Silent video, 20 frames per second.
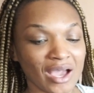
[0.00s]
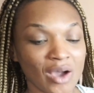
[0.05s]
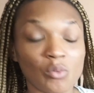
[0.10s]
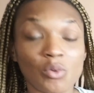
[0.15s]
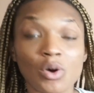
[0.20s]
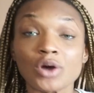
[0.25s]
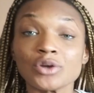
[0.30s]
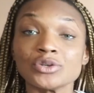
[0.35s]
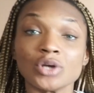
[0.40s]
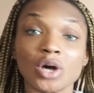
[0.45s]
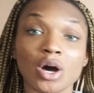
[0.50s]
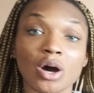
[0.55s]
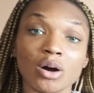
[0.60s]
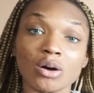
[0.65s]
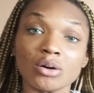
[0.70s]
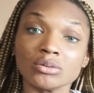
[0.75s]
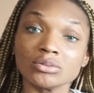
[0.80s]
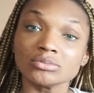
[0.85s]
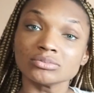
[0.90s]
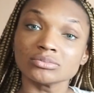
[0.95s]
well,
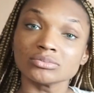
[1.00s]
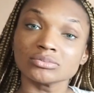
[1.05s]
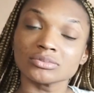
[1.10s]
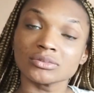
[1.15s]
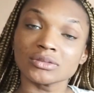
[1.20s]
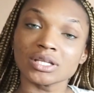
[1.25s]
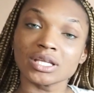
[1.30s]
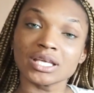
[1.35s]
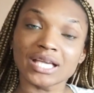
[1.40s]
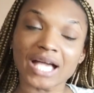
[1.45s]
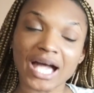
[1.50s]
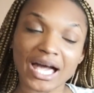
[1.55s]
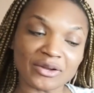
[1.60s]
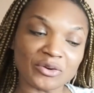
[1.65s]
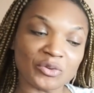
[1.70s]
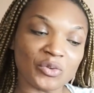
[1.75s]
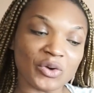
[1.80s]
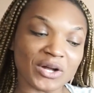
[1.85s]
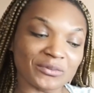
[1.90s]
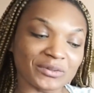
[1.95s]
no. He kind
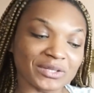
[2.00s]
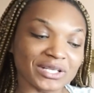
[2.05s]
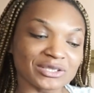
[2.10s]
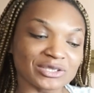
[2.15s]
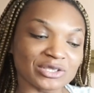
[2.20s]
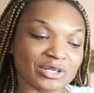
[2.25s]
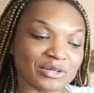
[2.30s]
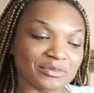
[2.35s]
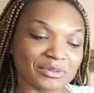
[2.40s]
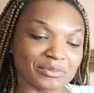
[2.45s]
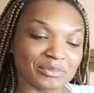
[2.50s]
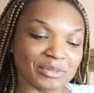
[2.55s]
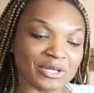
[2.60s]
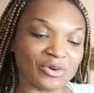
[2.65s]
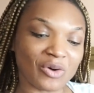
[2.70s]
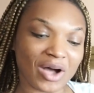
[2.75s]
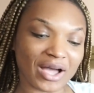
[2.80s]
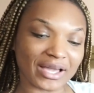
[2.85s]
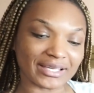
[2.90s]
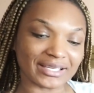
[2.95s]
of won when he told him to be
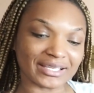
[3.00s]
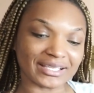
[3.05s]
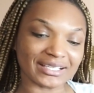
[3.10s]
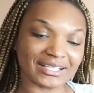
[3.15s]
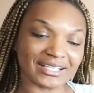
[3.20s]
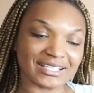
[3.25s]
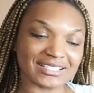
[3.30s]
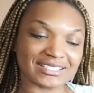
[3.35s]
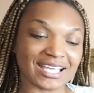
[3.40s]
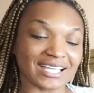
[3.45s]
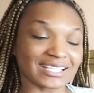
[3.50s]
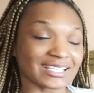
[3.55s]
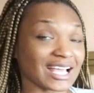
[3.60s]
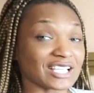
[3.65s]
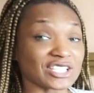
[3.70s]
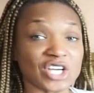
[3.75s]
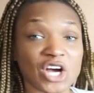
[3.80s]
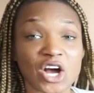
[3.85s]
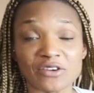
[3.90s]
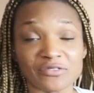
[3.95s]
quiet, because, like,
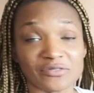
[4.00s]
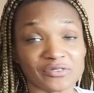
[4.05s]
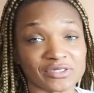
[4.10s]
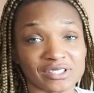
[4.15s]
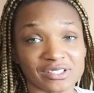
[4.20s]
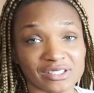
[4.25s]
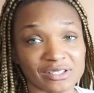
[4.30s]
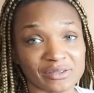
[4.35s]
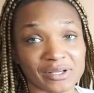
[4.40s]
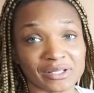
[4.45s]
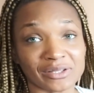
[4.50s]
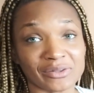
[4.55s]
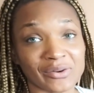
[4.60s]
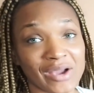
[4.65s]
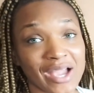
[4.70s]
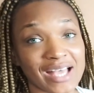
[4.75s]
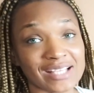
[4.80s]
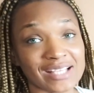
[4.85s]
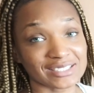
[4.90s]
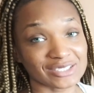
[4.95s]
that's hard for Larray.
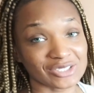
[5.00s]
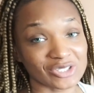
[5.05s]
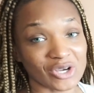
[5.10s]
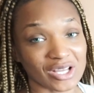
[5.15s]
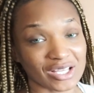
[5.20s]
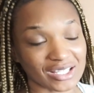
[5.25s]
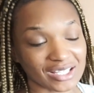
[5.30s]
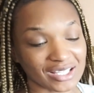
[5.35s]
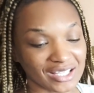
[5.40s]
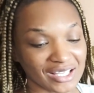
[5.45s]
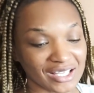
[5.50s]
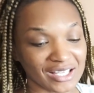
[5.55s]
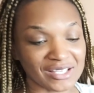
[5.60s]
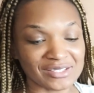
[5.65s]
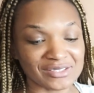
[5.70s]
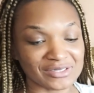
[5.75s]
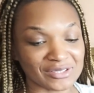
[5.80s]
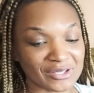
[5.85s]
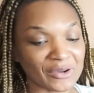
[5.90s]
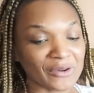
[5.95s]
Larray to talk.
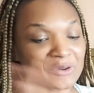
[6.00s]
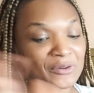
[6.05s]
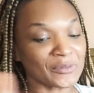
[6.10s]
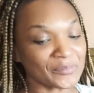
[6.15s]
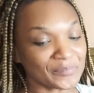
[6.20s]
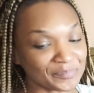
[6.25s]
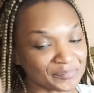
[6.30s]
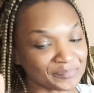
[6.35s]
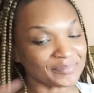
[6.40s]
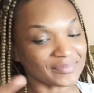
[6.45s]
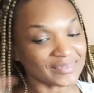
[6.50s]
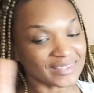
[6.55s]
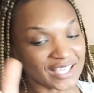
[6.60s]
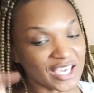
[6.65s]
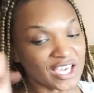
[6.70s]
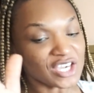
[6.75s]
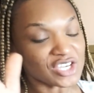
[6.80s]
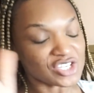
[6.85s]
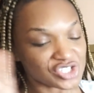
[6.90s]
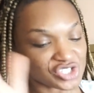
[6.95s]
So,
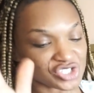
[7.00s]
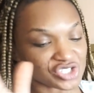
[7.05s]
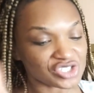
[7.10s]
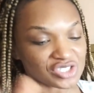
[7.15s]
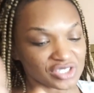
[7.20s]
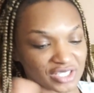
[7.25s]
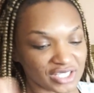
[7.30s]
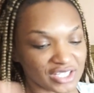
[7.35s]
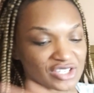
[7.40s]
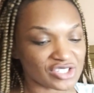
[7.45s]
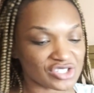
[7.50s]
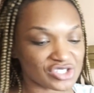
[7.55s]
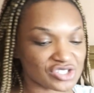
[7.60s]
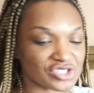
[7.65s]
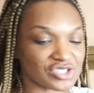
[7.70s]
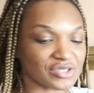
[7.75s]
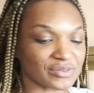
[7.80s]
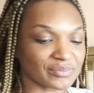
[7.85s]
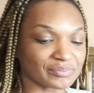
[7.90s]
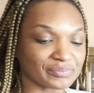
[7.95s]
ish,
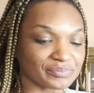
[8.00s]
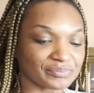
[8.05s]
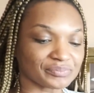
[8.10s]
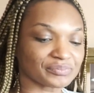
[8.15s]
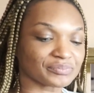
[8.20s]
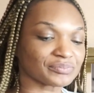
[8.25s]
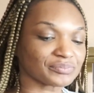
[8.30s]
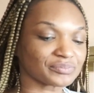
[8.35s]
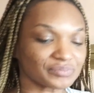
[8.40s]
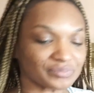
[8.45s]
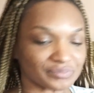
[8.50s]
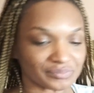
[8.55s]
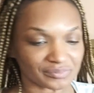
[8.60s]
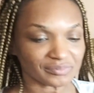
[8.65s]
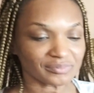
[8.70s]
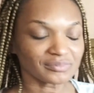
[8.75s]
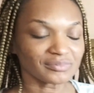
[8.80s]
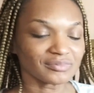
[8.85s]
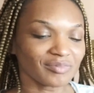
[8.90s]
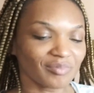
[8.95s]
ish.
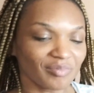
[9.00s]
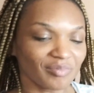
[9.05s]
Aww.